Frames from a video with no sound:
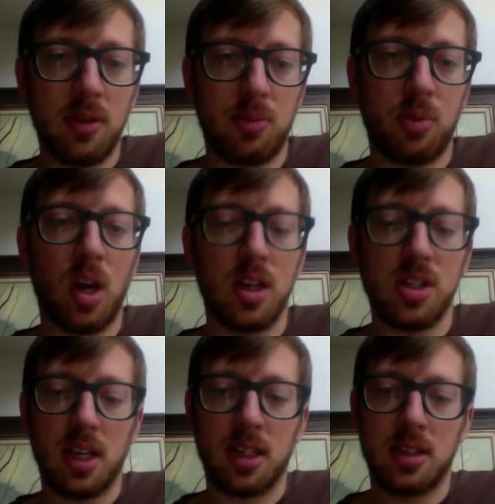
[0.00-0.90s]

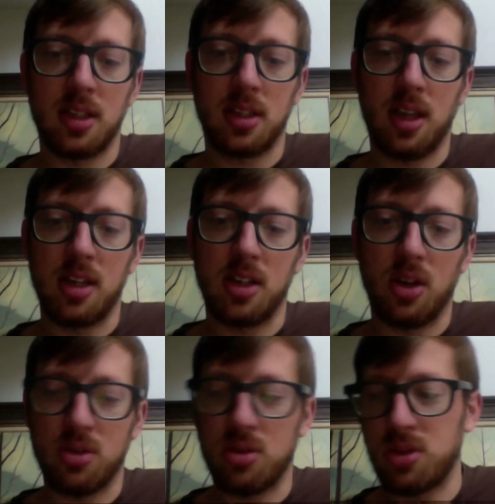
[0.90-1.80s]
project. And
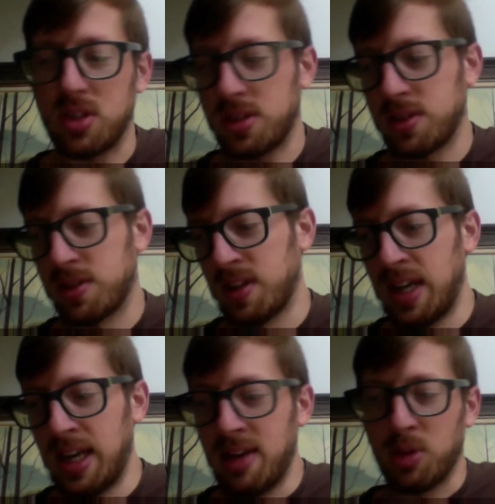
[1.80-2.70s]
also just
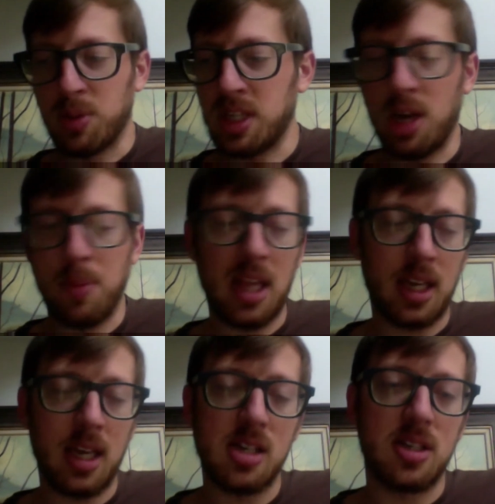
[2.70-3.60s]
from a time
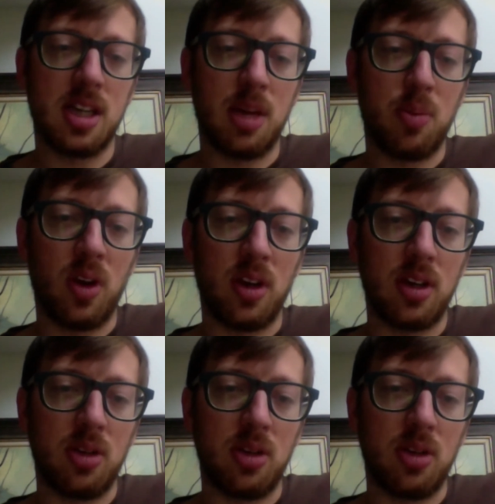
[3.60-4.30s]
allocation standpoint, you